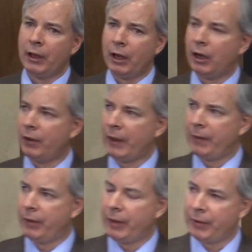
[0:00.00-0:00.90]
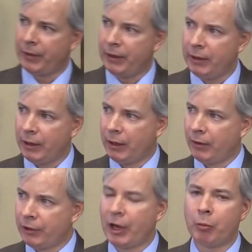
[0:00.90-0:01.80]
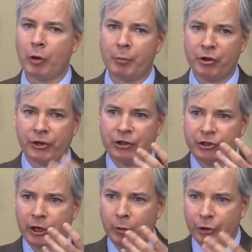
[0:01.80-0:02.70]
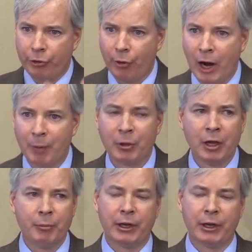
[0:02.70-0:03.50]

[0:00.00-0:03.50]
that the top 1% share would drop